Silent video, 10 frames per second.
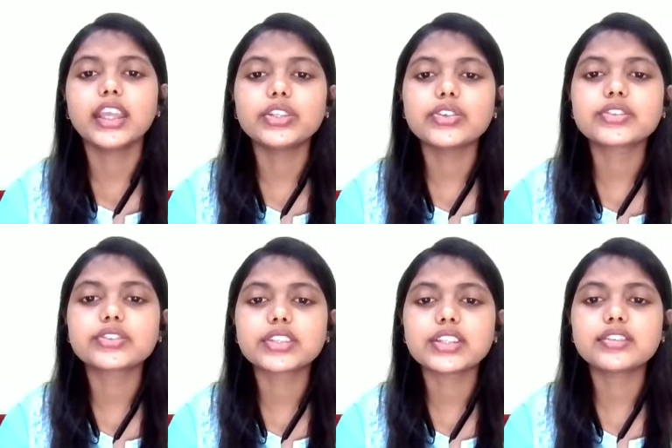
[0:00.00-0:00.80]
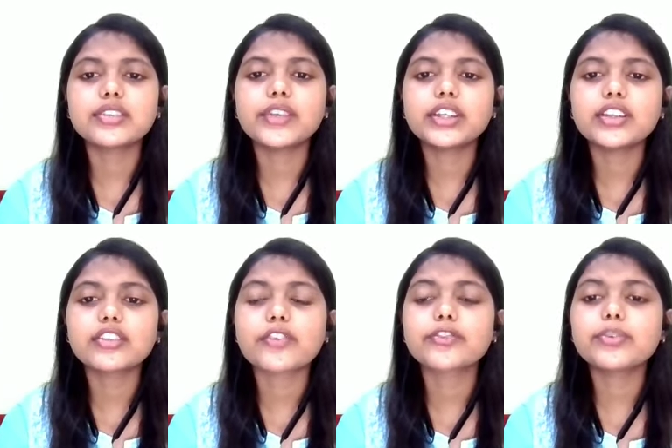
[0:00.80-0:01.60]
Hindu history is the
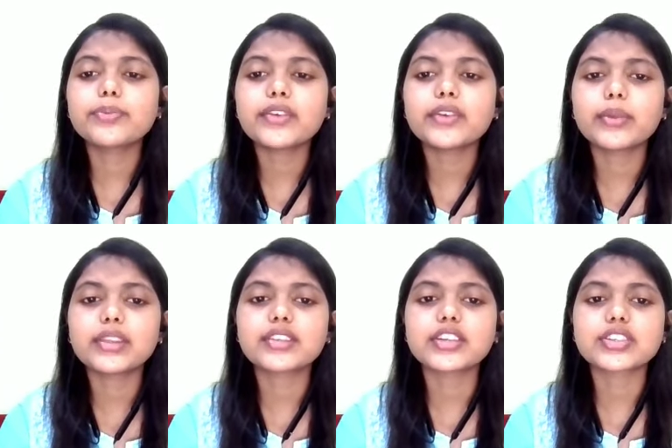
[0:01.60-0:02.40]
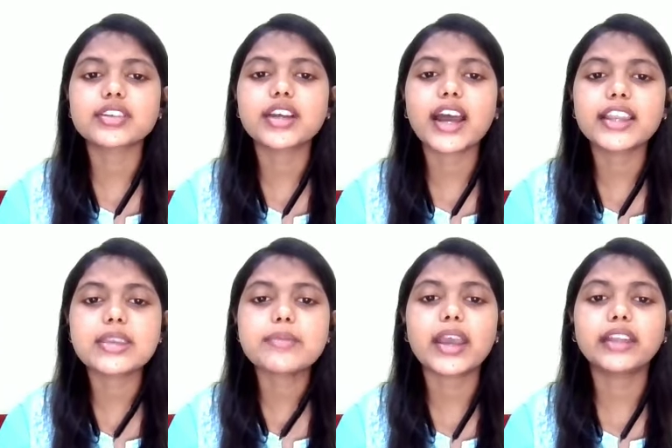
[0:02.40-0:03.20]
witness of superwomen such as
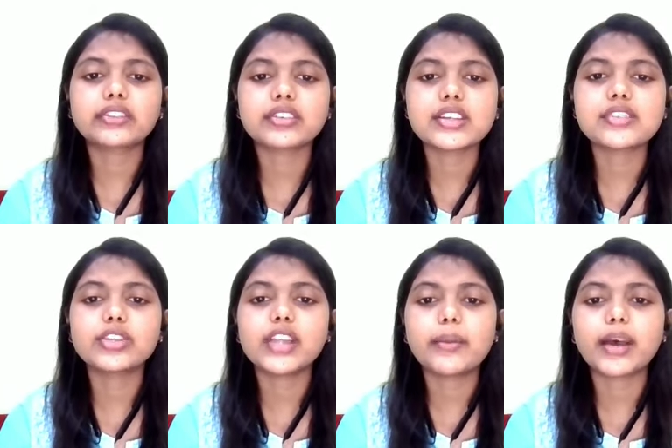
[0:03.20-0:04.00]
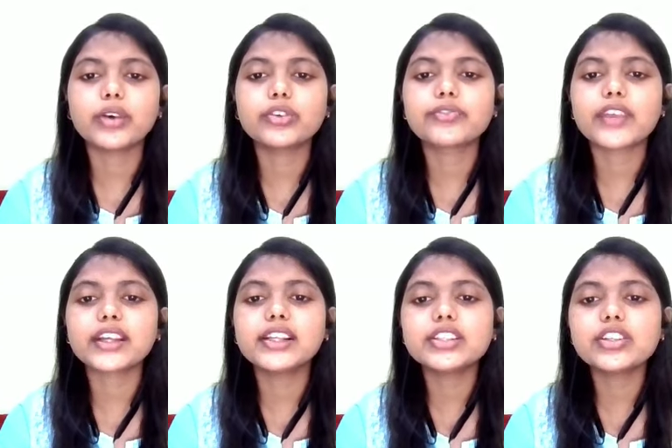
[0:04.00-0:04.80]
Gargi, Maitreyi, Sulabha, whose
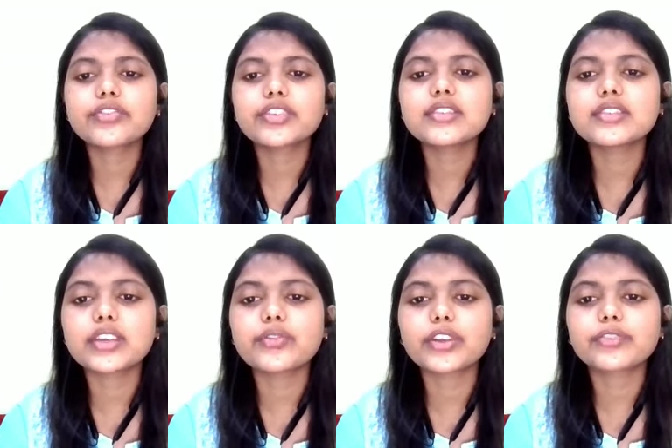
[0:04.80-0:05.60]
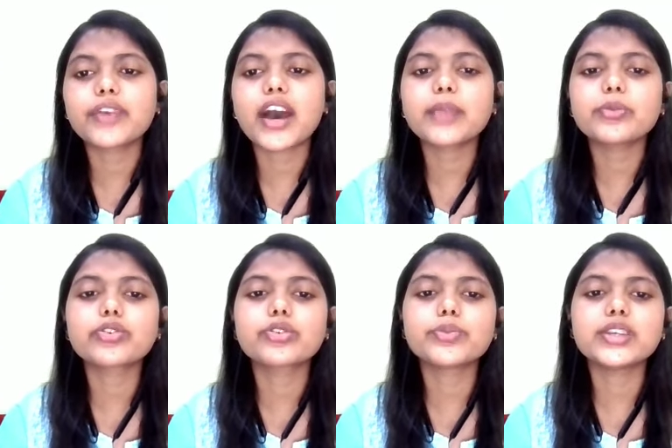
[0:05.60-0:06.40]
faculty of reasoning was far
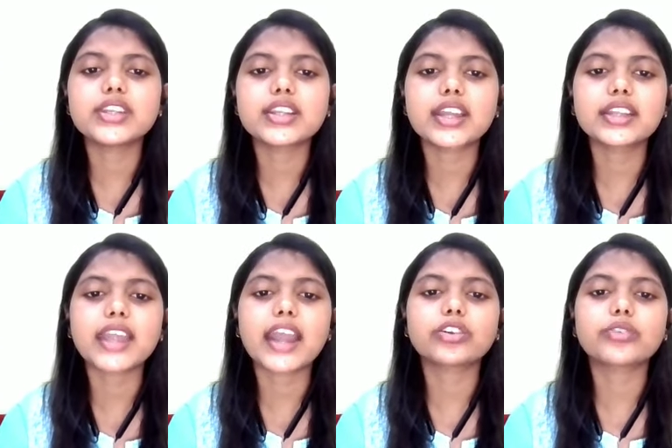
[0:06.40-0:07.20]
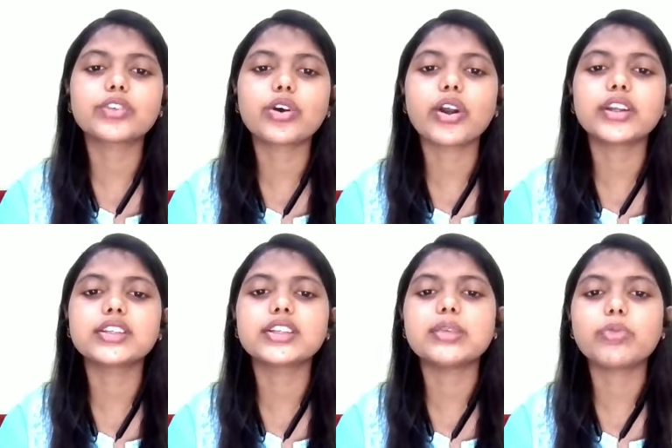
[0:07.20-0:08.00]
more superior than that of the
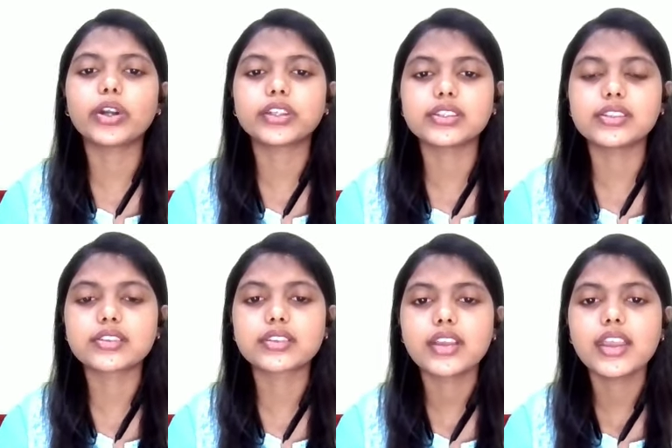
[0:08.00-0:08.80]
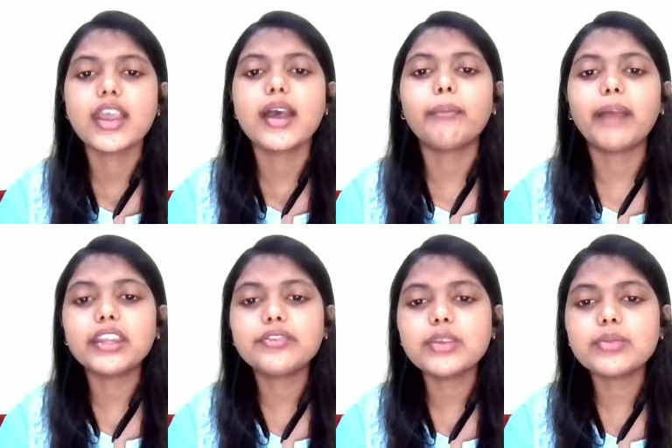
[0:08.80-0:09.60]
ordinary mortals.
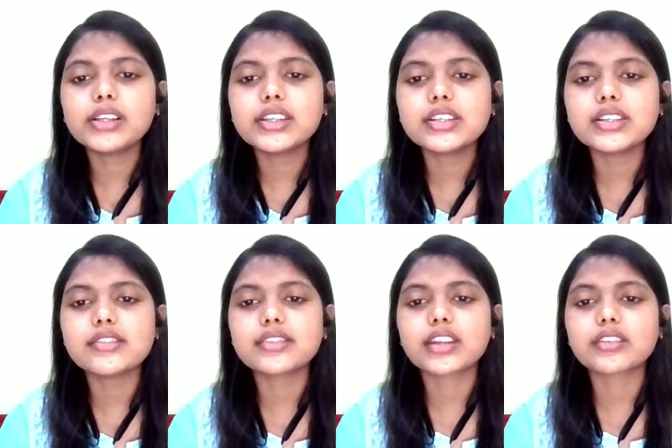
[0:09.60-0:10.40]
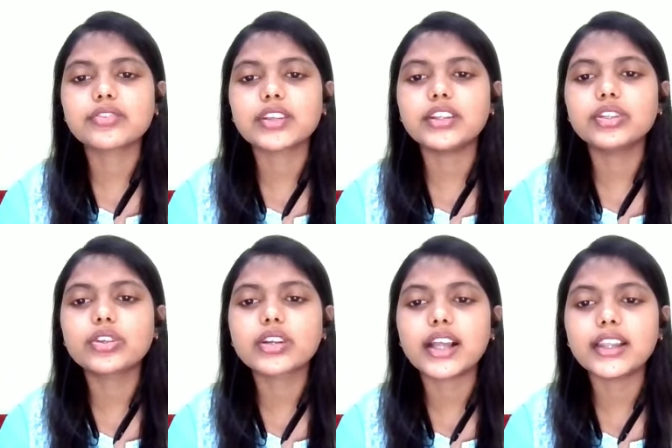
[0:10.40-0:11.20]
Many female deities, Saraswati,
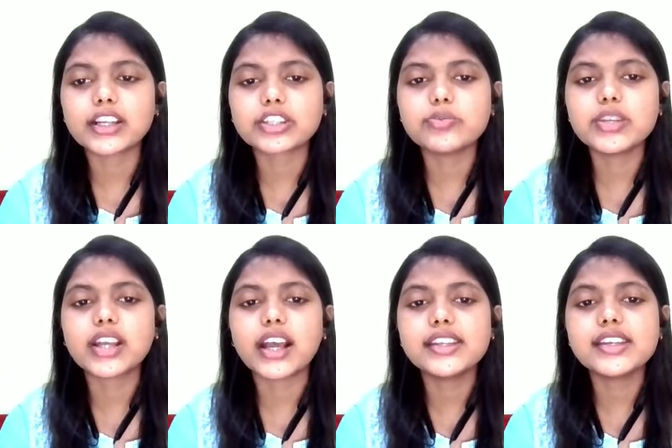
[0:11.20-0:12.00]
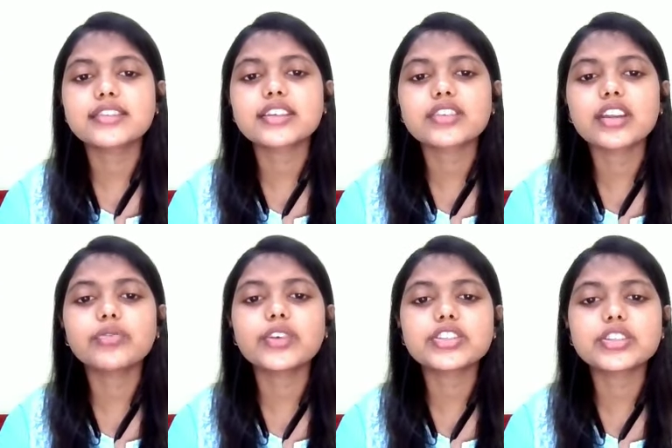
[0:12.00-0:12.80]
Durga, Lakshmi, Kali, etc.,
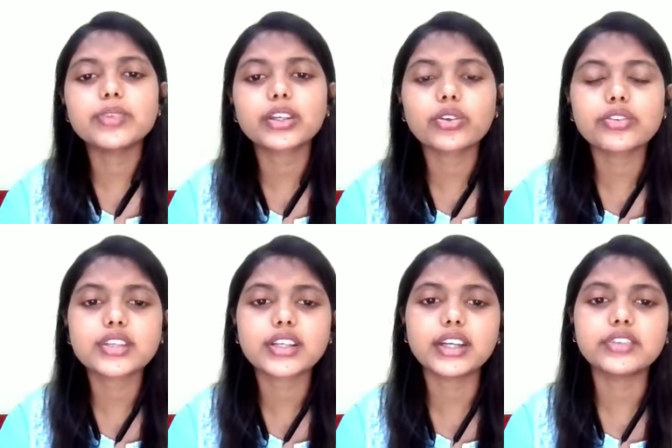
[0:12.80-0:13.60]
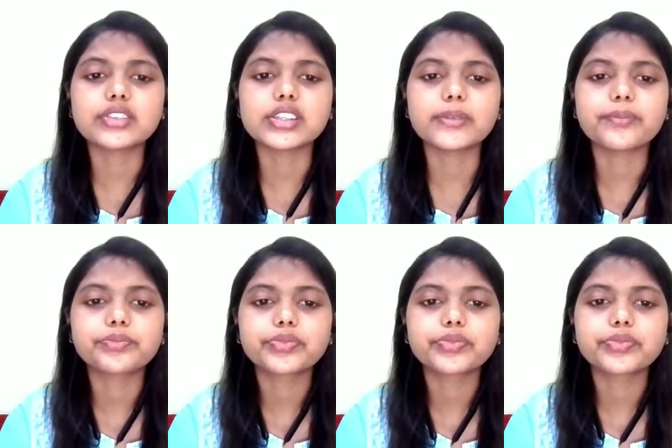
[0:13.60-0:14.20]
are worshipped across the country.